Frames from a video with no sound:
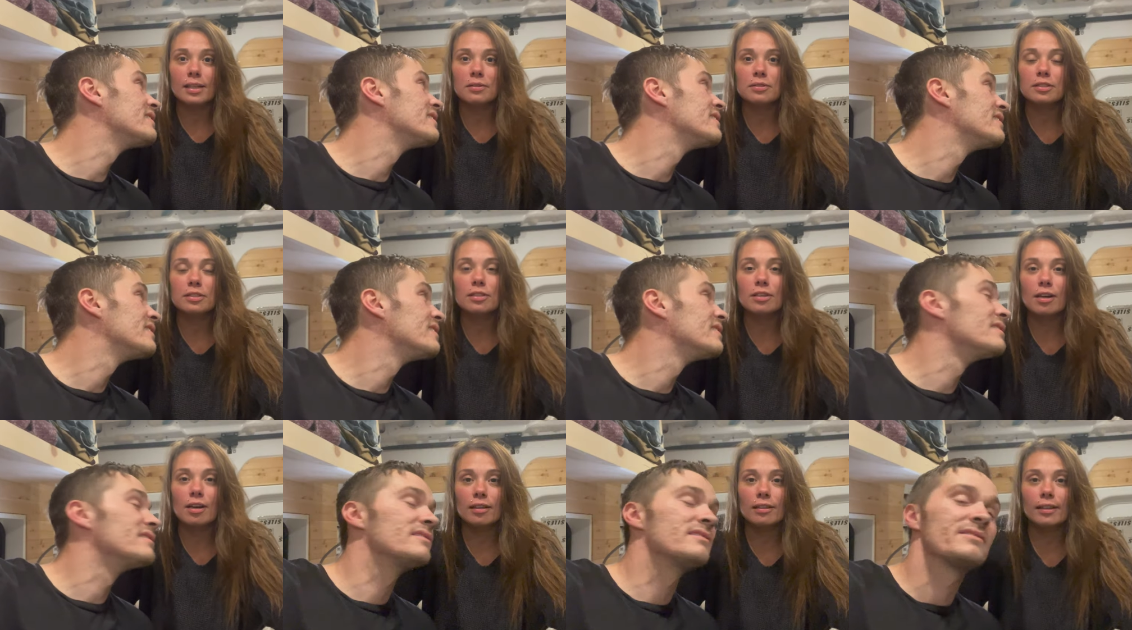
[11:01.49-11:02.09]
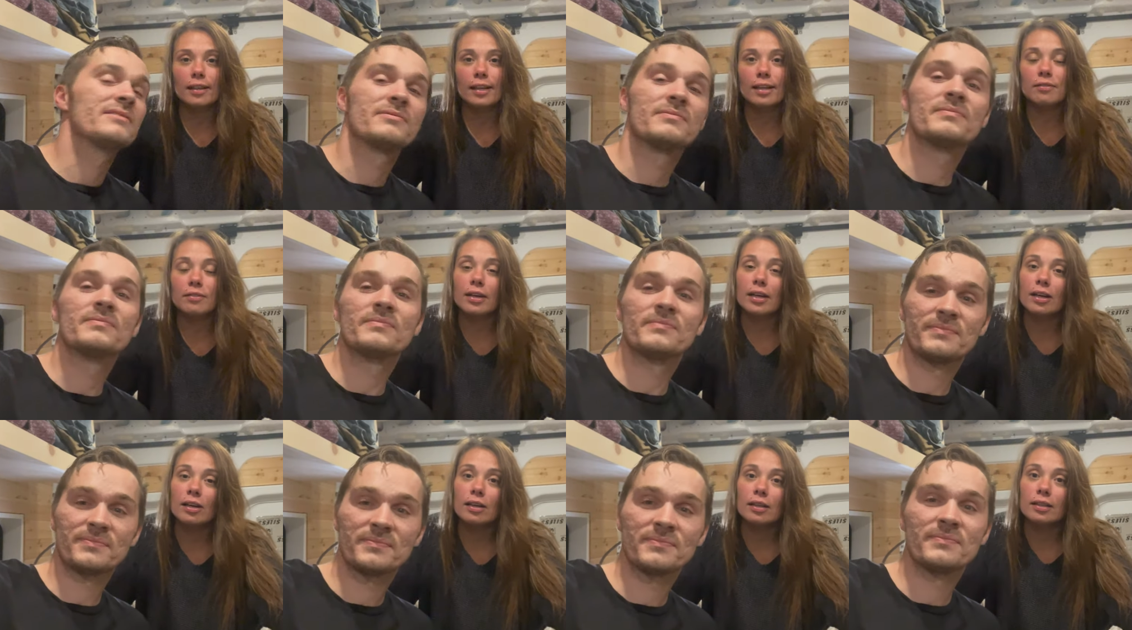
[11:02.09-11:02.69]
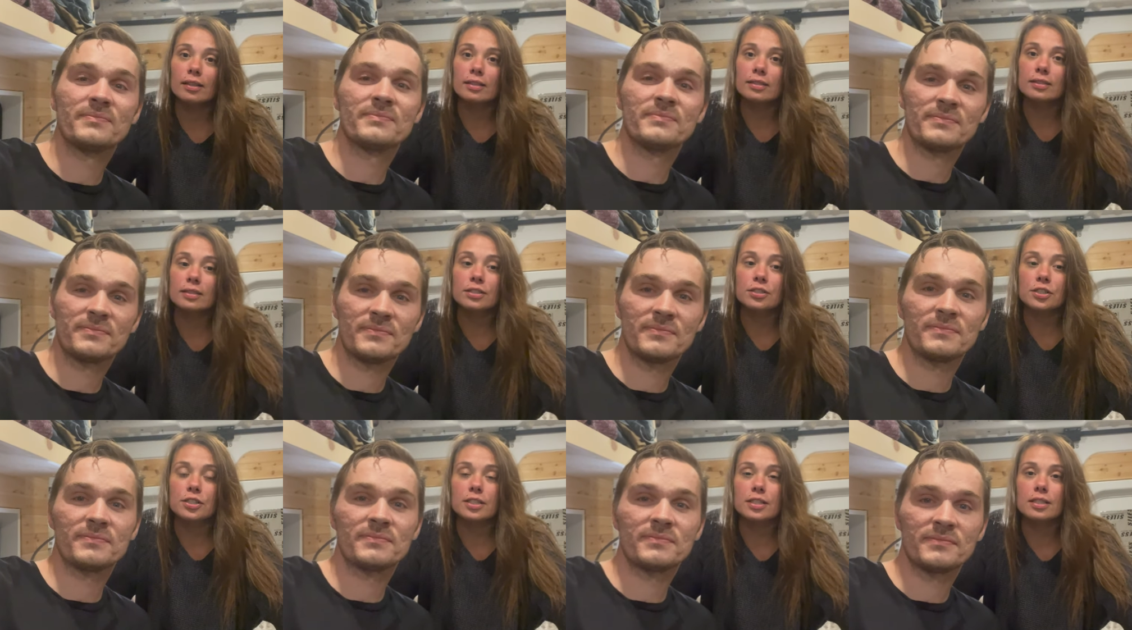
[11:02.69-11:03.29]
Speaker 1: was a long day of errands and
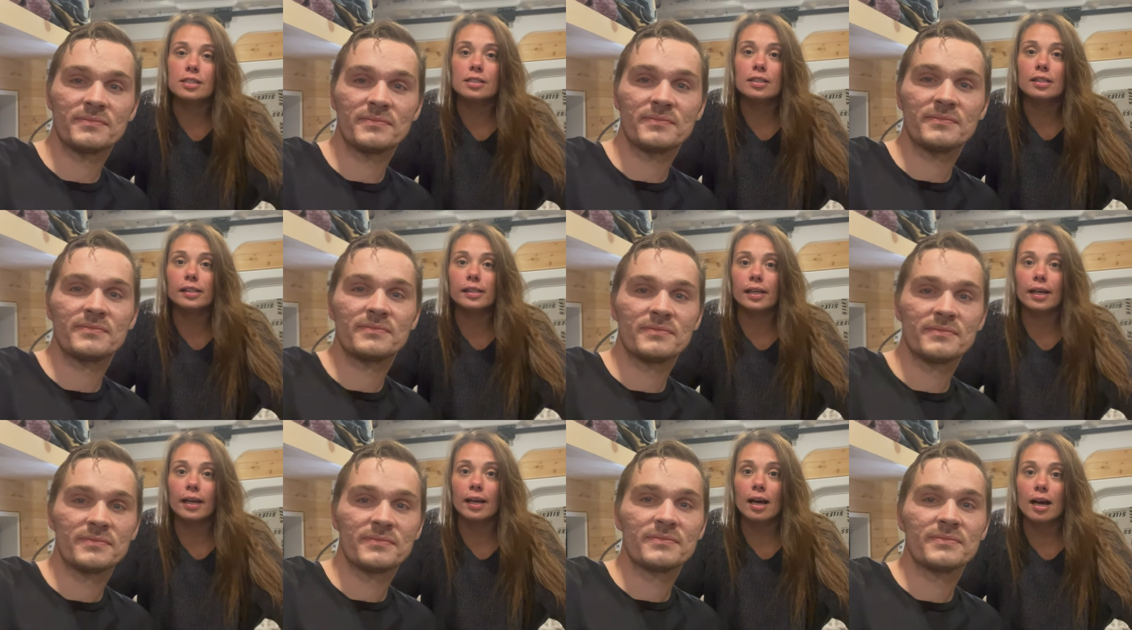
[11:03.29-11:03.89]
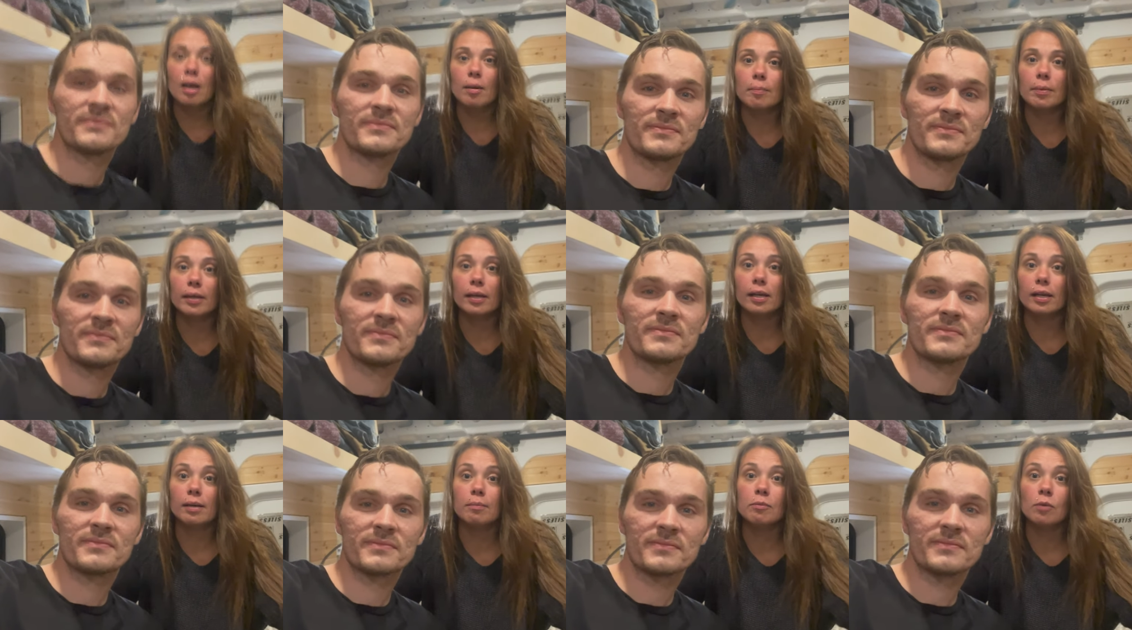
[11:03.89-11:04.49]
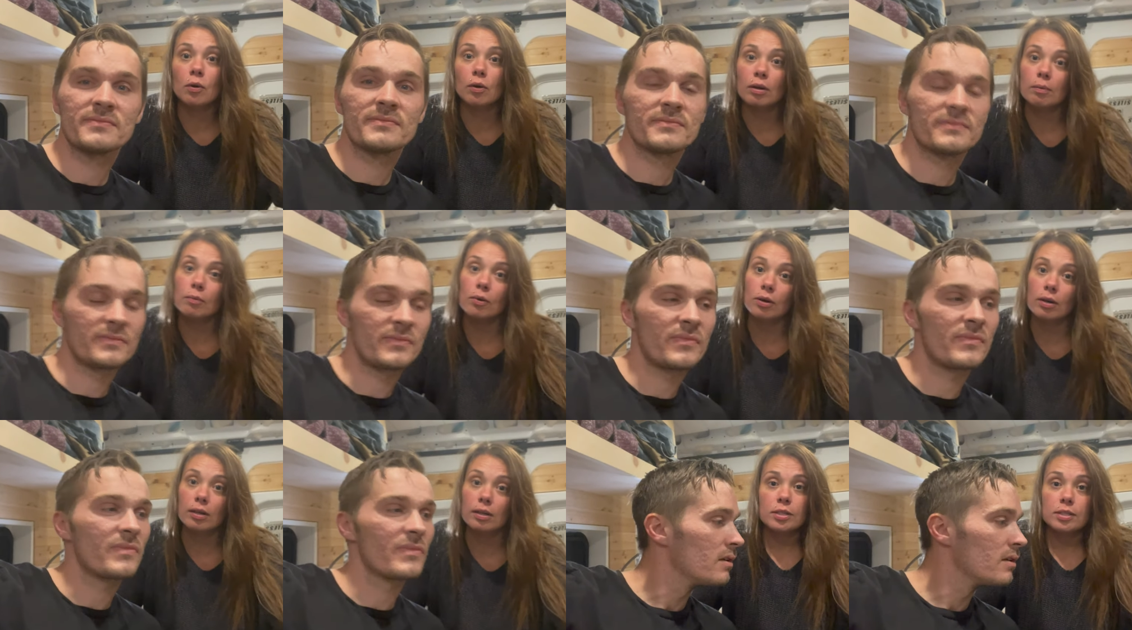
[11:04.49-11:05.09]
just cleaning up and getting more and
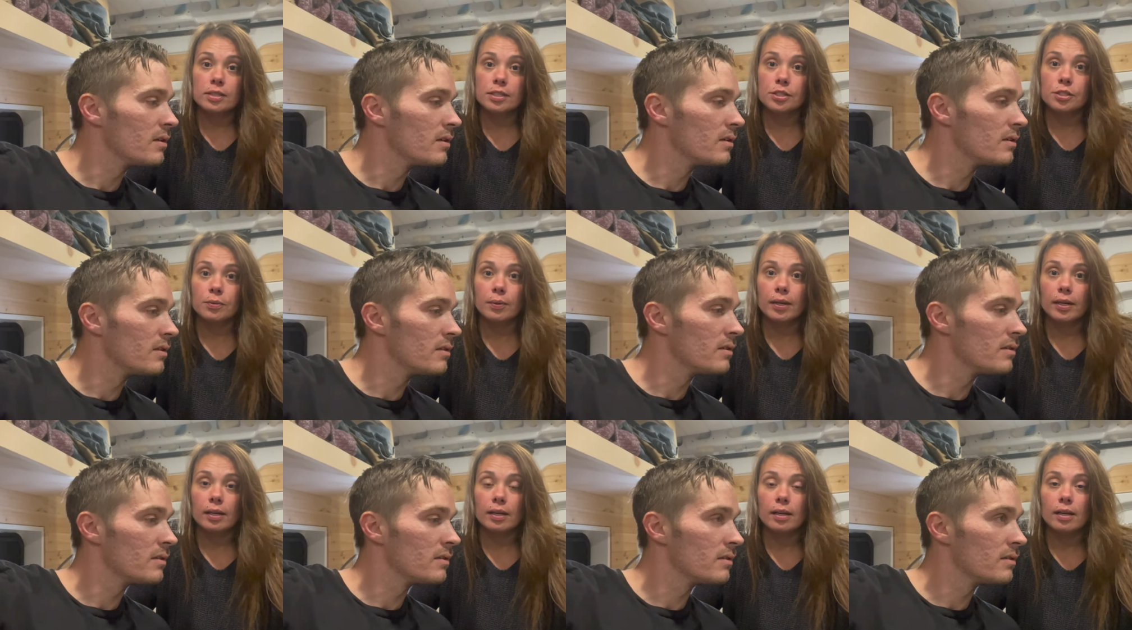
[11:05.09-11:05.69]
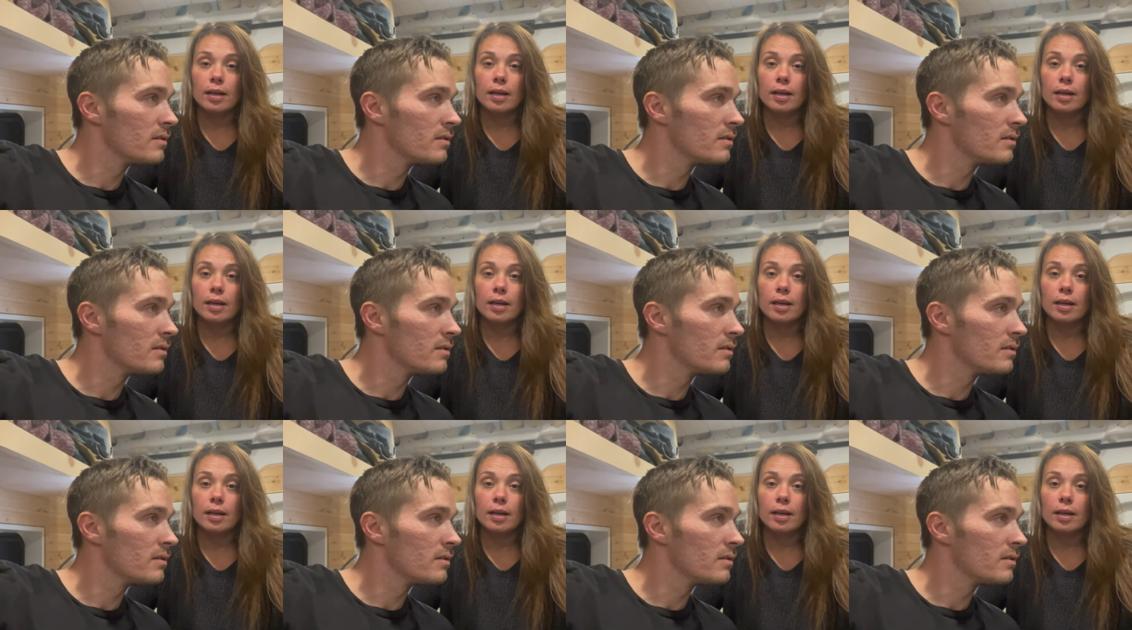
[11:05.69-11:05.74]
more situated